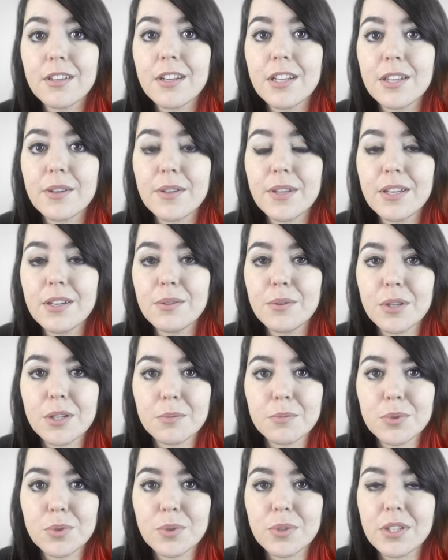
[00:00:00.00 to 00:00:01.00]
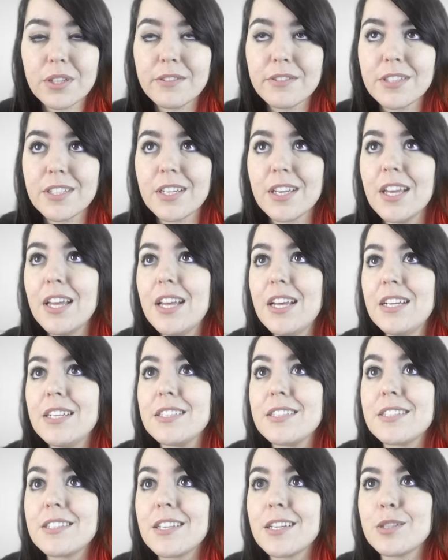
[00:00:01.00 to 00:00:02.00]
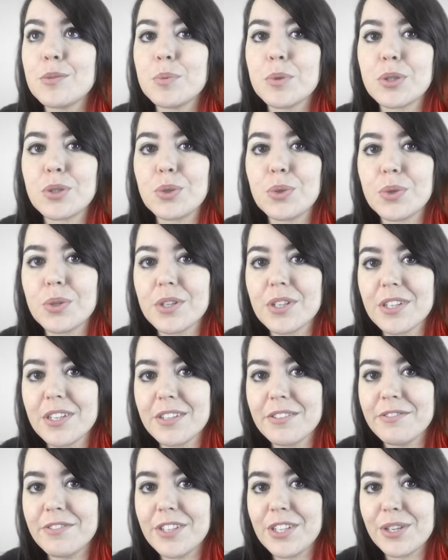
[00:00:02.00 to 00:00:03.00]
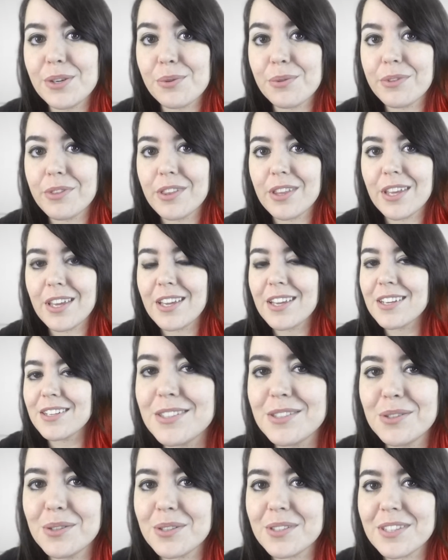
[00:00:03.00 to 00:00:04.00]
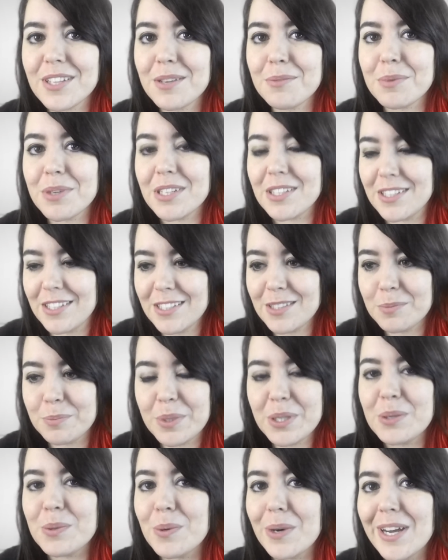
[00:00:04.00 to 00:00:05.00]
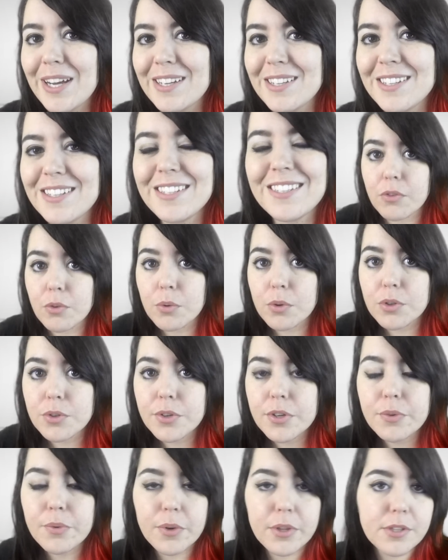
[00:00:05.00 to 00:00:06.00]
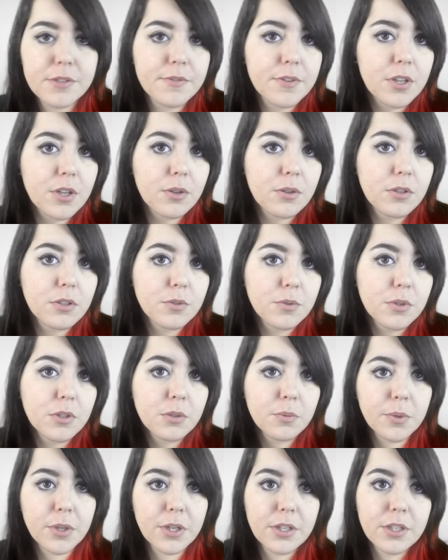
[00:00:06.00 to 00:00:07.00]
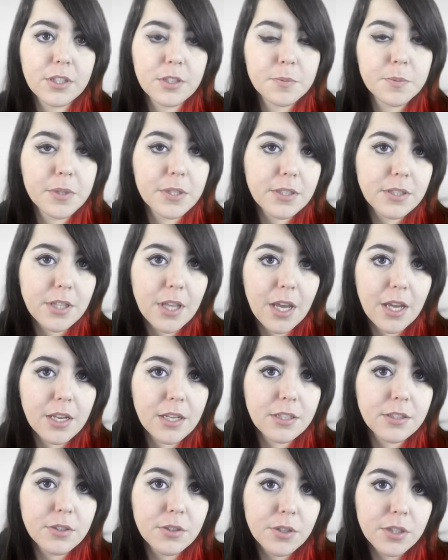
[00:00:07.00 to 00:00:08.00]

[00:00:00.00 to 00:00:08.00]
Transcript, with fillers: Hello, hello, welcome to a lovely sketchbook tour video thing. Oh, excitement, it's been a while. If you're wondering why this video looks really weird, it's because that is a